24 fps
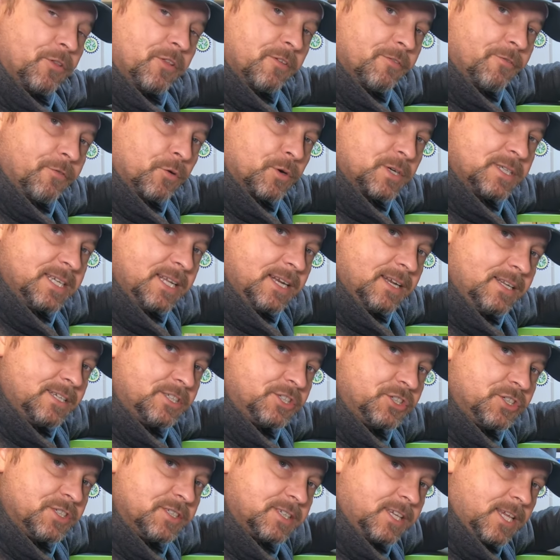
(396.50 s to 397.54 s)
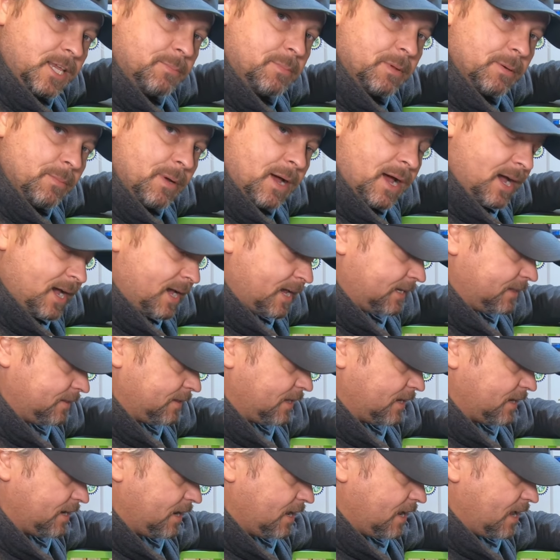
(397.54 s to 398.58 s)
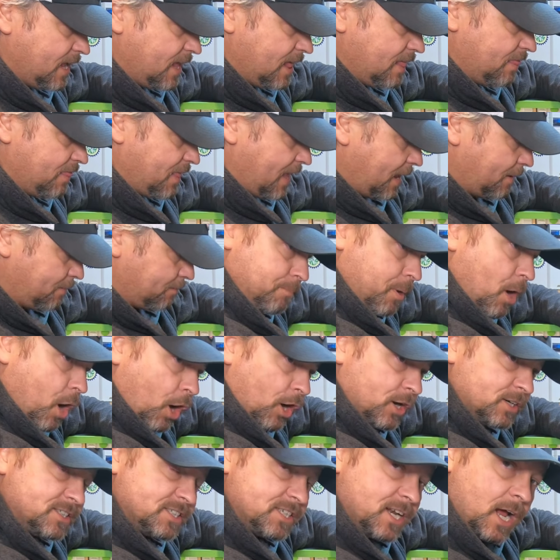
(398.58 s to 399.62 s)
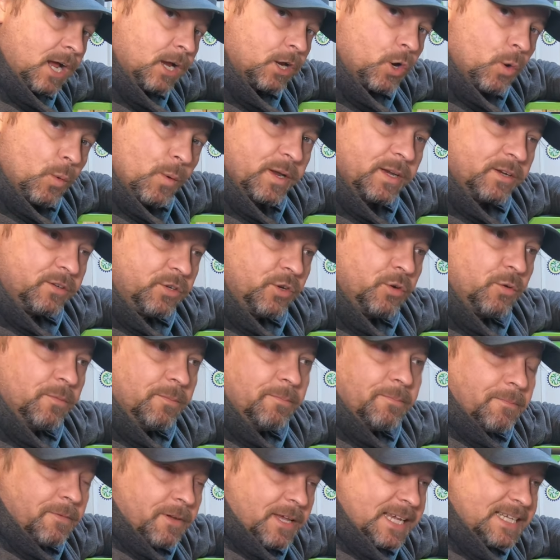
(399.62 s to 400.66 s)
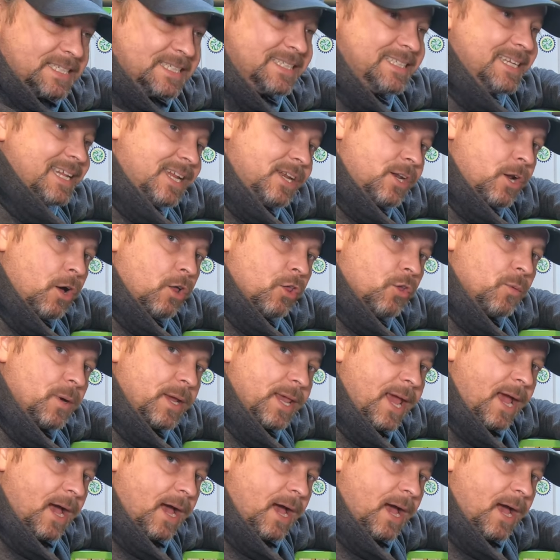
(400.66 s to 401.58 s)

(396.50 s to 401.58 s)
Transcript: than 14 inches, keep in mind that that part's not going to extend all the way